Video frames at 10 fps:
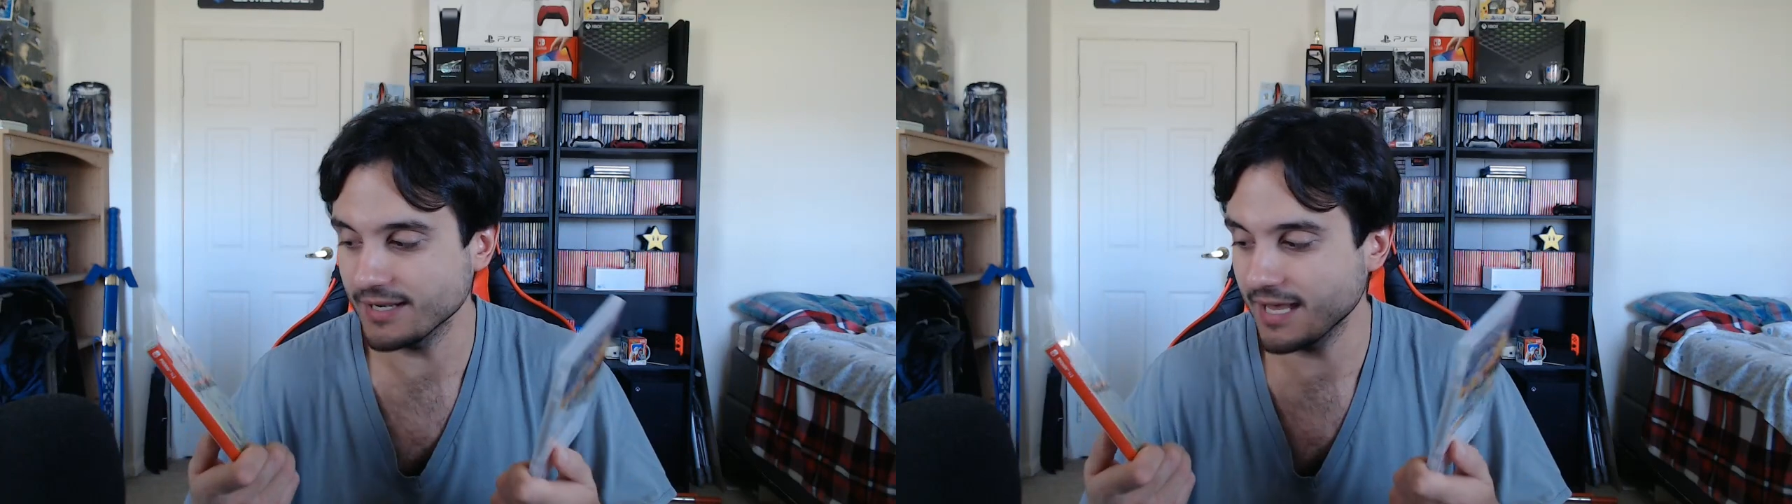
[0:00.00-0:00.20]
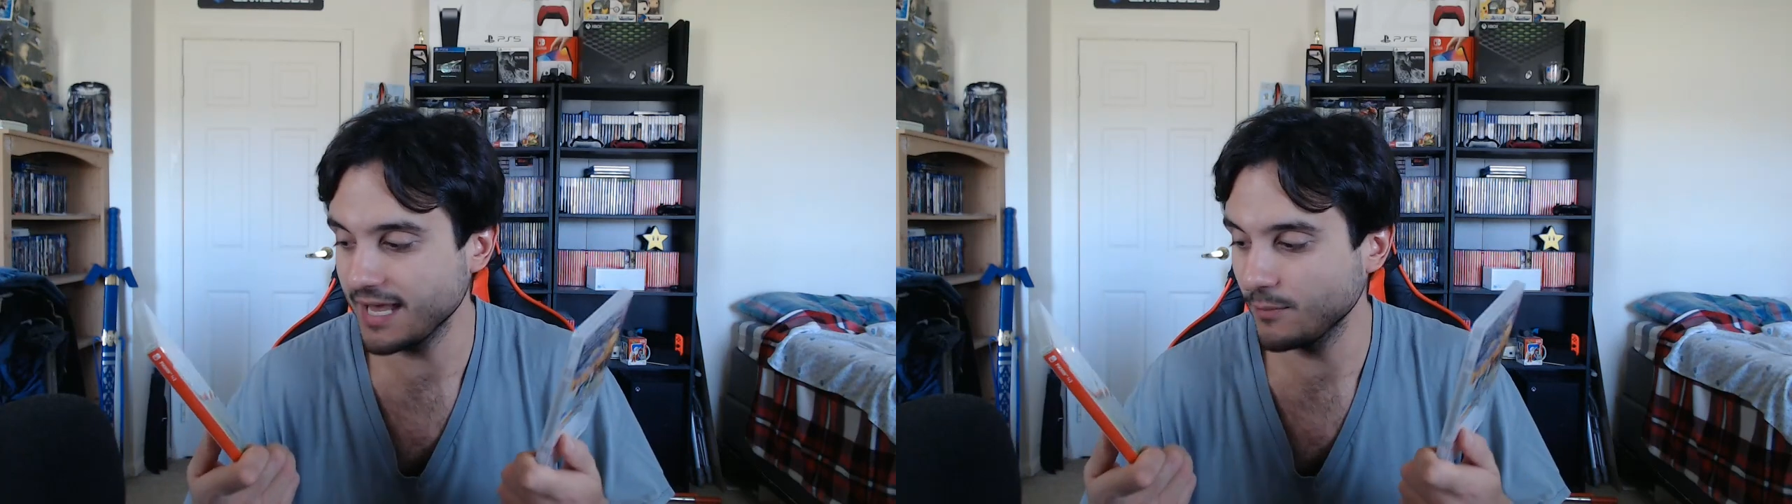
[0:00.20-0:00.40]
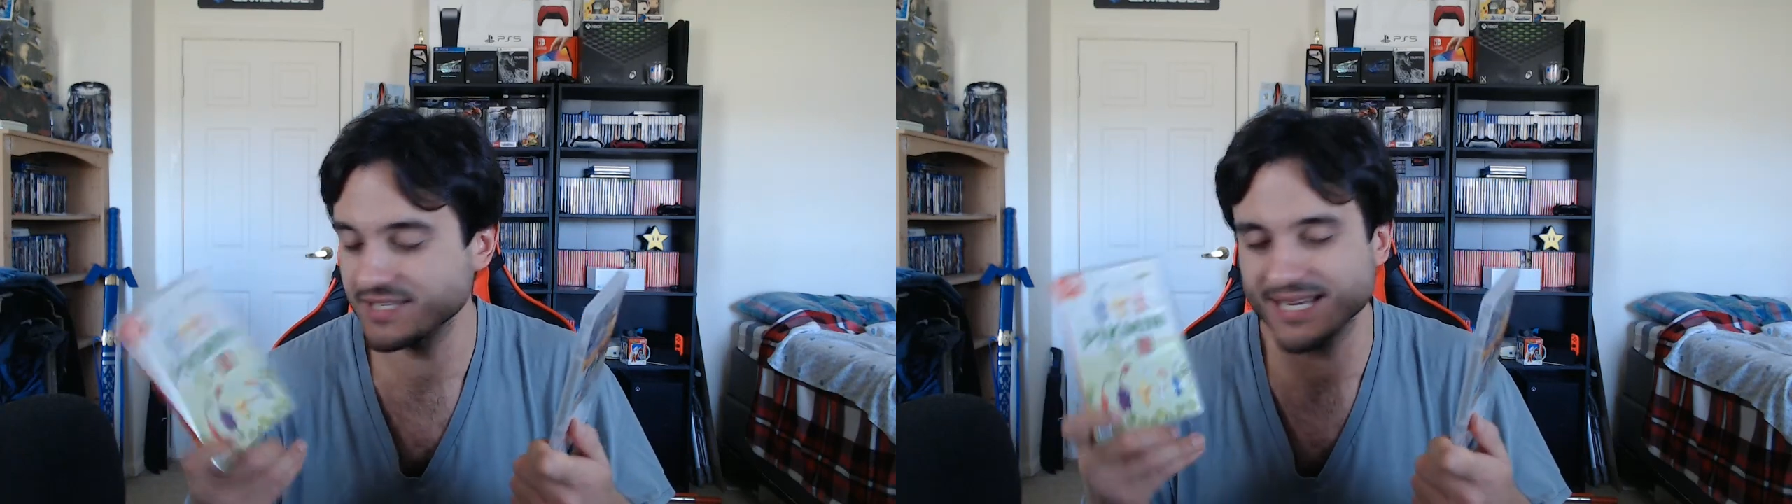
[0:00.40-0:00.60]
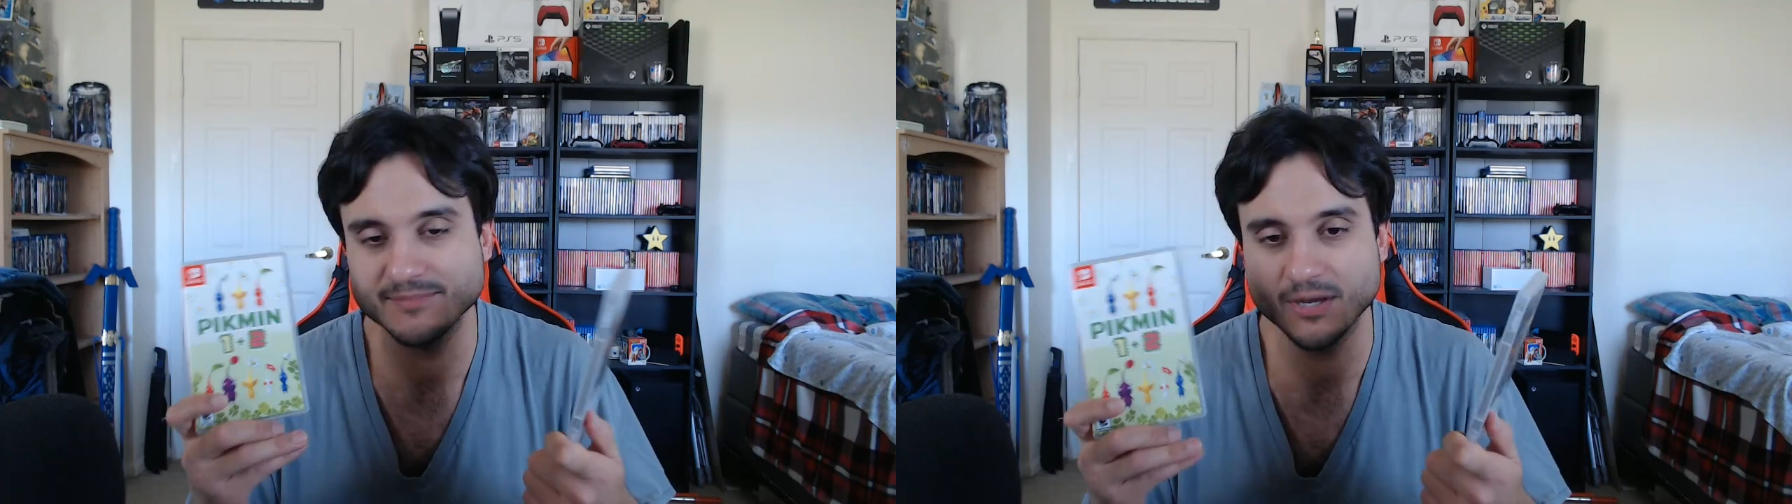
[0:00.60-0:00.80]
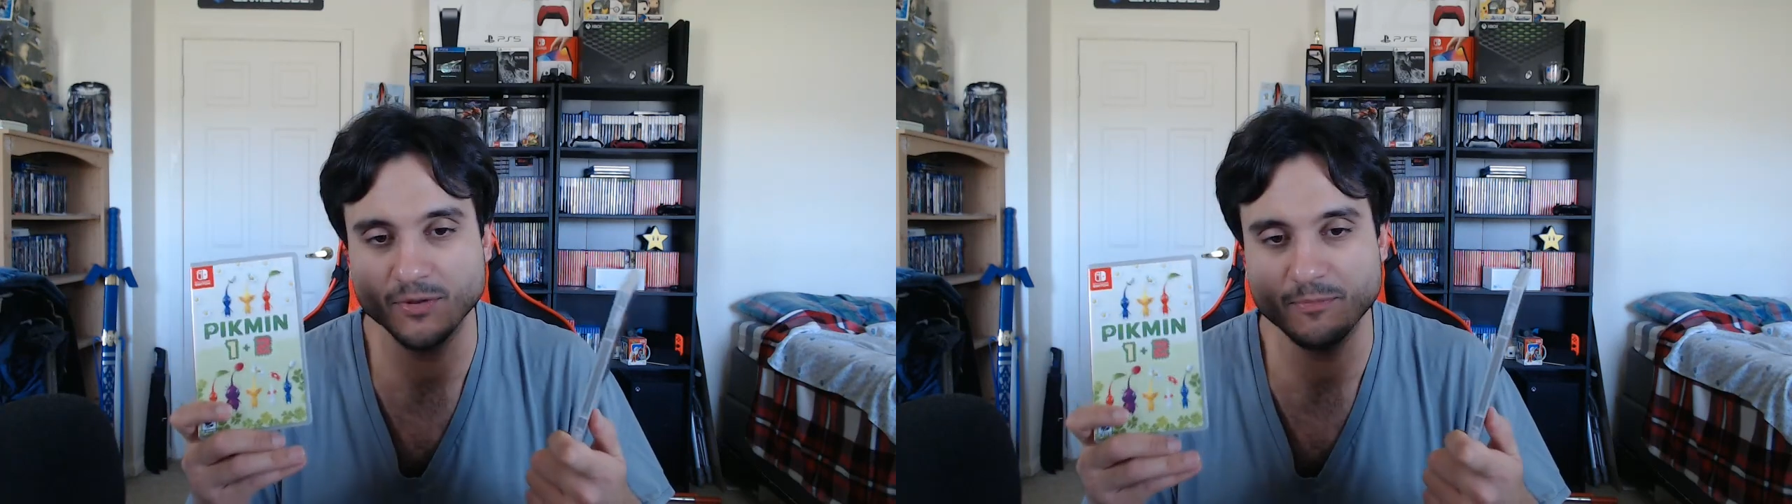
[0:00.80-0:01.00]
and once I'm
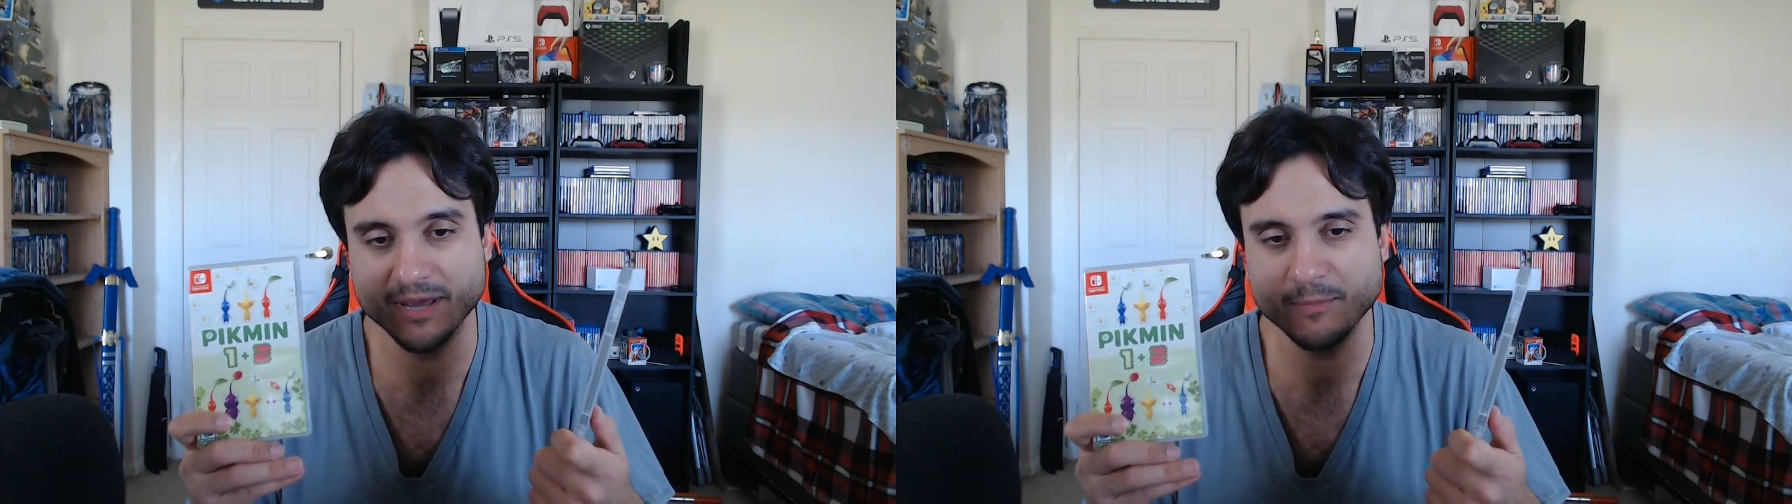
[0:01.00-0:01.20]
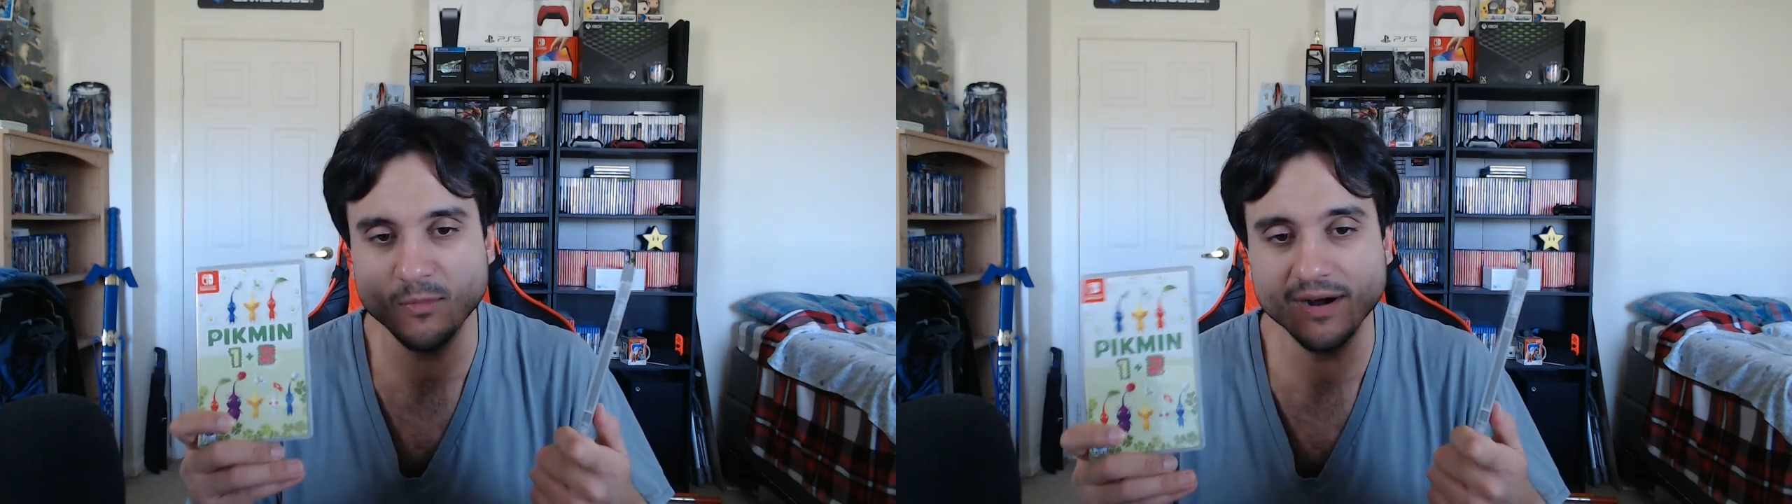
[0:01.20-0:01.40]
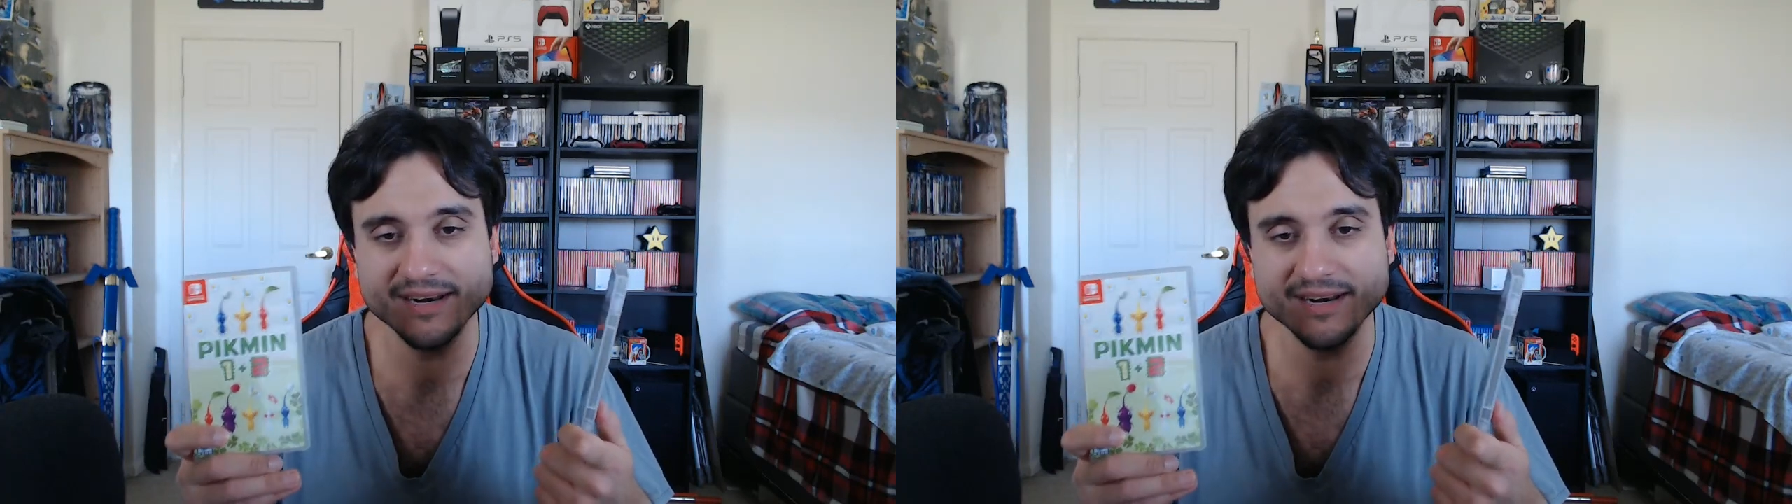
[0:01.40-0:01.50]
done with Pikmin 1,